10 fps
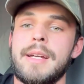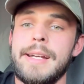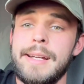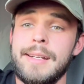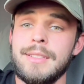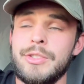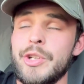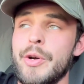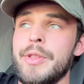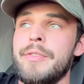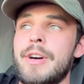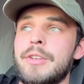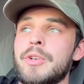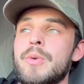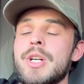the
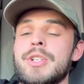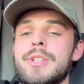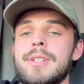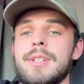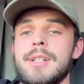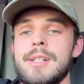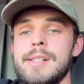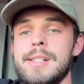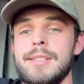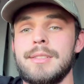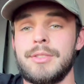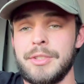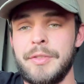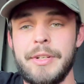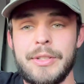final question. So
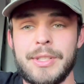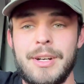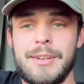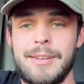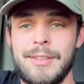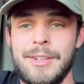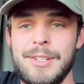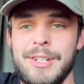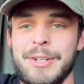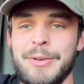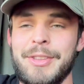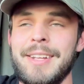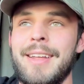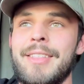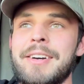this video's gone on a lot longer
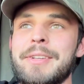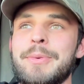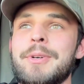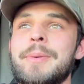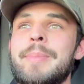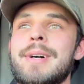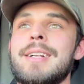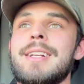than I thought it would, but